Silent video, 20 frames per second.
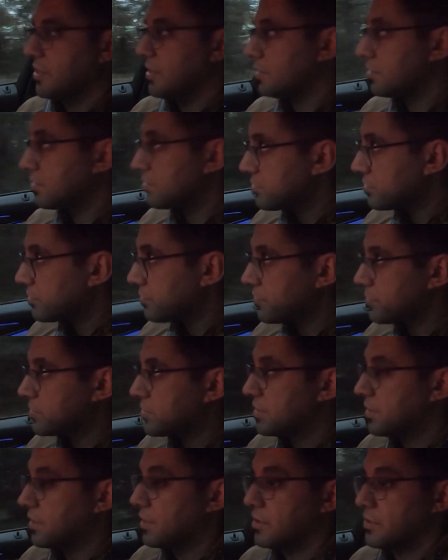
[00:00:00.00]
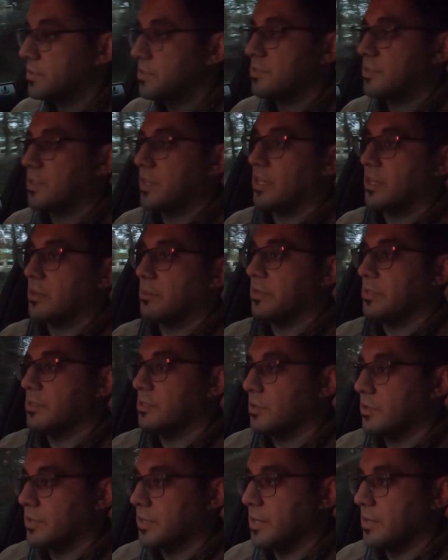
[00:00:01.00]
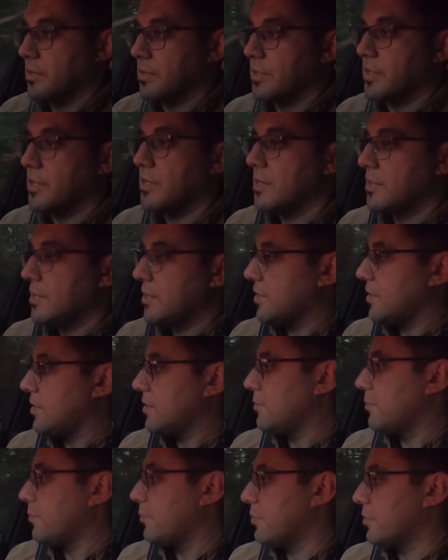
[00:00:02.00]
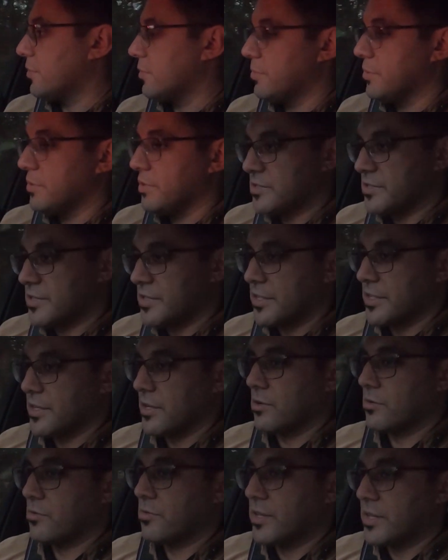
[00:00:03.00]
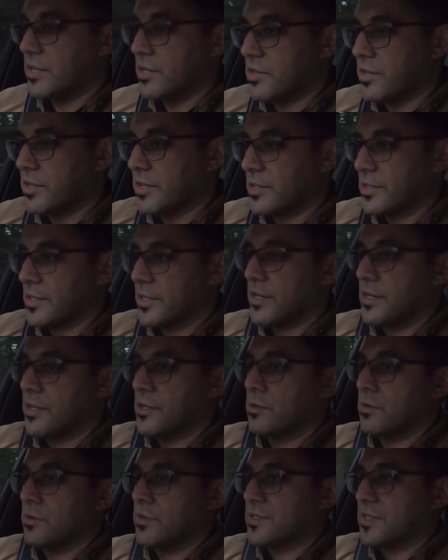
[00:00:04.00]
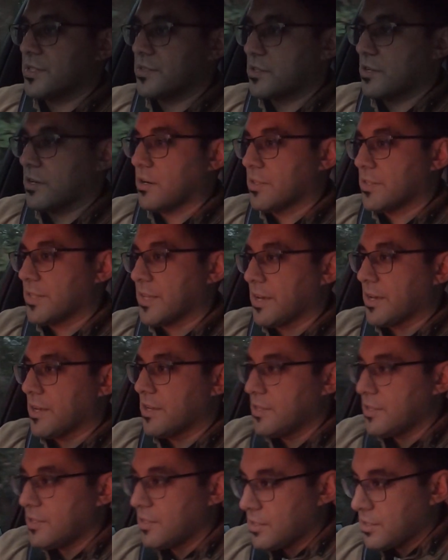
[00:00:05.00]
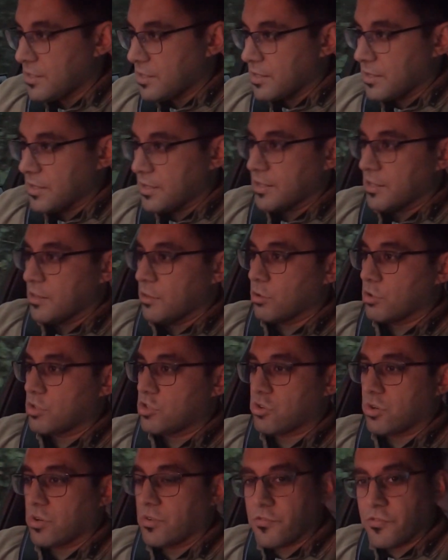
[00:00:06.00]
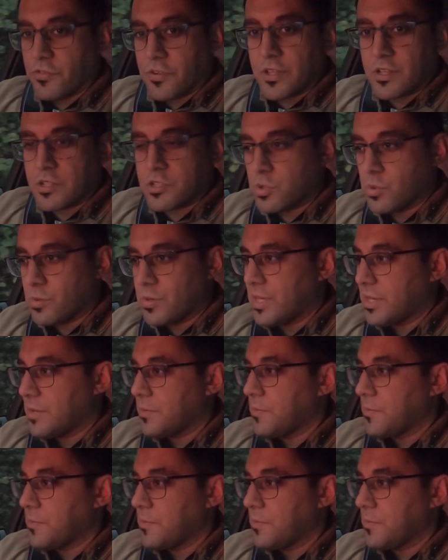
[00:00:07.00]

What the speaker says: in, because obviously the light's getting a bit dark out there. But personally, I really think that, you know, this has got that luxury feel to it.